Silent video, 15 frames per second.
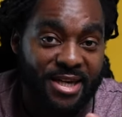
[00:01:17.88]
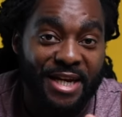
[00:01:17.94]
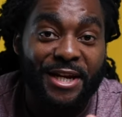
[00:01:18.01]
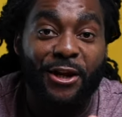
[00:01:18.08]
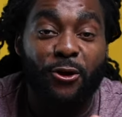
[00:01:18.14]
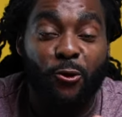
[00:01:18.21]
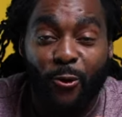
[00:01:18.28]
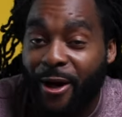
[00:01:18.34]
In
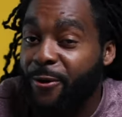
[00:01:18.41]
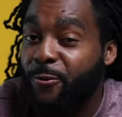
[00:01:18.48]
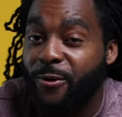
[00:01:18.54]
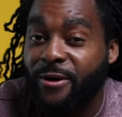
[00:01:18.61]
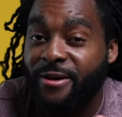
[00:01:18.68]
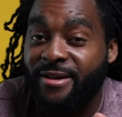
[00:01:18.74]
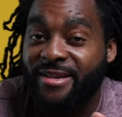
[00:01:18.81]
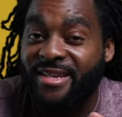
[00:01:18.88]
the great
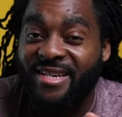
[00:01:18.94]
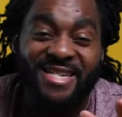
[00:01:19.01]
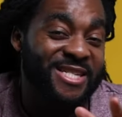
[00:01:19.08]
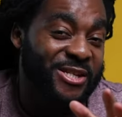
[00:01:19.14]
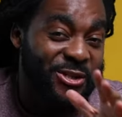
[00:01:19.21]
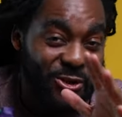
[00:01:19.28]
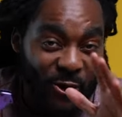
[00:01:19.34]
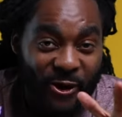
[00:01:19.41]
words of
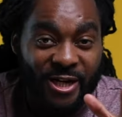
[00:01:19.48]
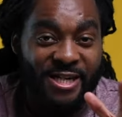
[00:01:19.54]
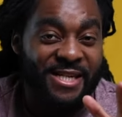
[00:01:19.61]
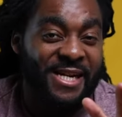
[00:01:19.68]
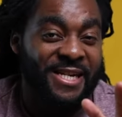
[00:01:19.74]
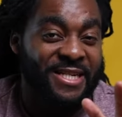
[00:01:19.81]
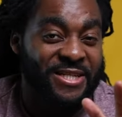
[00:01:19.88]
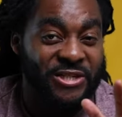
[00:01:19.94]
the Dark
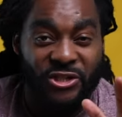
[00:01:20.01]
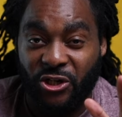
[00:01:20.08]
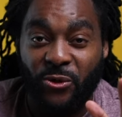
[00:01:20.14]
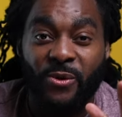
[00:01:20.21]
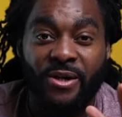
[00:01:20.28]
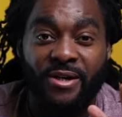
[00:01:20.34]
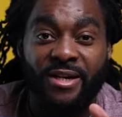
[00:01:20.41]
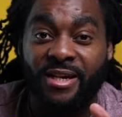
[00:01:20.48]
Knight's
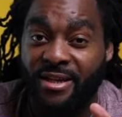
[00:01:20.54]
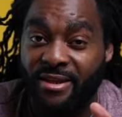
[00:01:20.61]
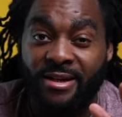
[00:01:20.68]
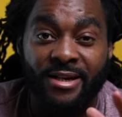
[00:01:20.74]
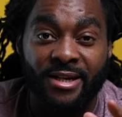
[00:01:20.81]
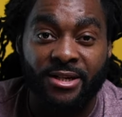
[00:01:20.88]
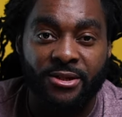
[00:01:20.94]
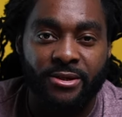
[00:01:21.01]
Joker, Heath
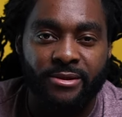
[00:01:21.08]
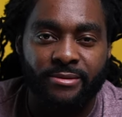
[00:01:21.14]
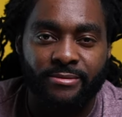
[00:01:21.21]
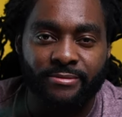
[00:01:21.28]
Ledger,